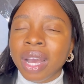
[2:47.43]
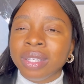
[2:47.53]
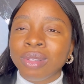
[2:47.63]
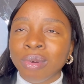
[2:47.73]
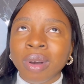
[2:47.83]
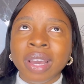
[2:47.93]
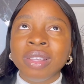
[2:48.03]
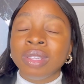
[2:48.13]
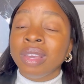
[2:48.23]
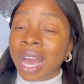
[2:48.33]
So
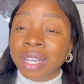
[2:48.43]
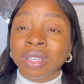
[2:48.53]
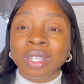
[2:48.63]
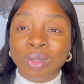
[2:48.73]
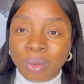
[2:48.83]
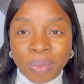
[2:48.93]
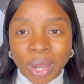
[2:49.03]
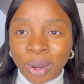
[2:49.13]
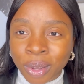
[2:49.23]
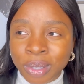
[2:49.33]
it actually took me a
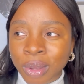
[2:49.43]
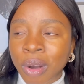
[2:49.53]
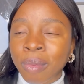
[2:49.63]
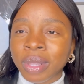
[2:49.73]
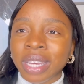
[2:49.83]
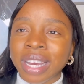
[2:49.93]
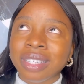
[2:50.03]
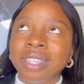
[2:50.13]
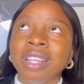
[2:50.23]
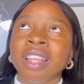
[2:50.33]
lot to come on here and
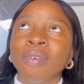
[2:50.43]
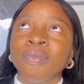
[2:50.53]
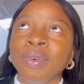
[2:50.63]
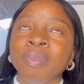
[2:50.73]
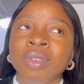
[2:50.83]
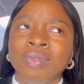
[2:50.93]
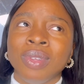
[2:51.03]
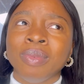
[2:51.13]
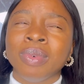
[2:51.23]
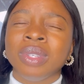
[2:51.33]
sit down and film this
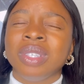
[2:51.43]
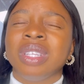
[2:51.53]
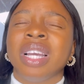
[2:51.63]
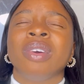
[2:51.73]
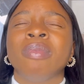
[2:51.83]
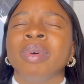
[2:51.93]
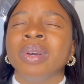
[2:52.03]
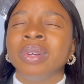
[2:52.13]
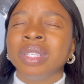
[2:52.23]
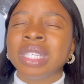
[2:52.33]
video, because it's like, oh my
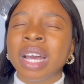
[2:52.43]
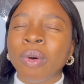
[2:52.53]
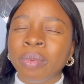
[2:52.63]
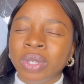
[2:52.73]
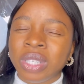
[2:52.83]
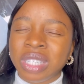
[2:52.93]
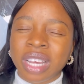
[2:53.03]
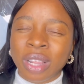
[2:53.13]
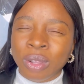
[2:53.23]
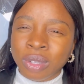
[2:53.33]
god, these are opportunities
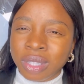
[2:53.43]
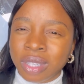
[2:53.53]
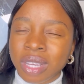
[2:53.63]
I lost.